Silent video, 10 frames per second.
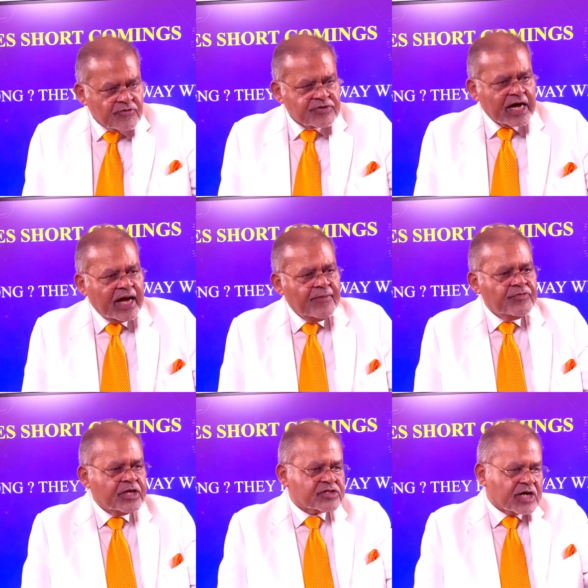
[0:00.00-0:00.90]
of time,
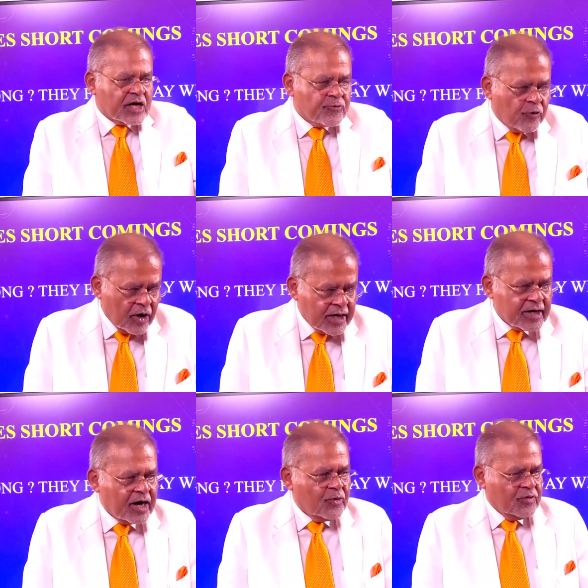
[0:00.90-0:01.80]
they start falling
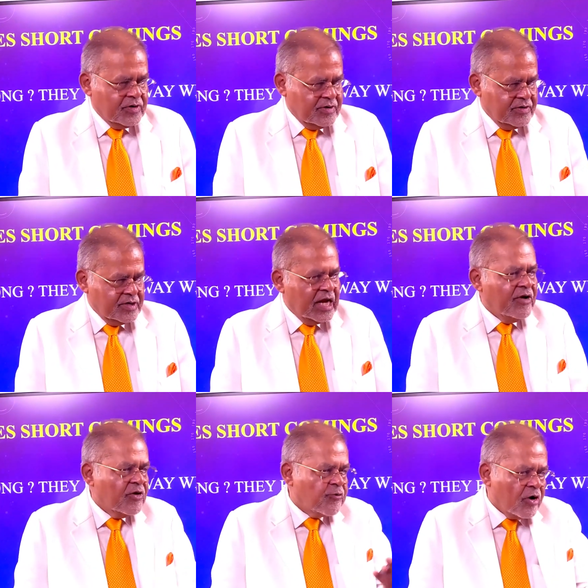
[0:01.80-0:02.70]
down. The
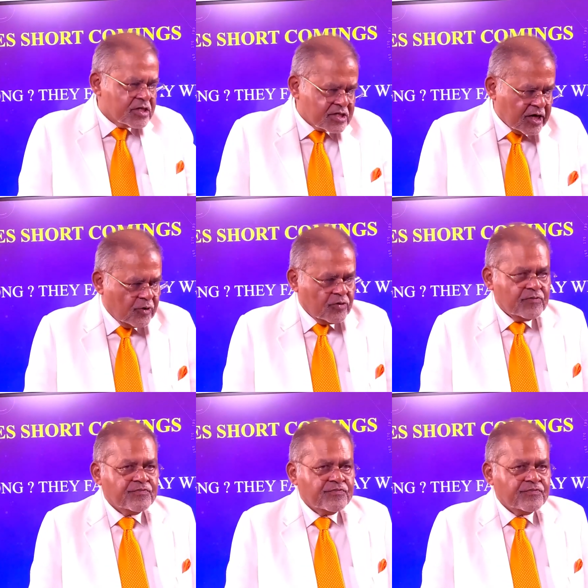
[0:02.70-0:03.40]
level falls down.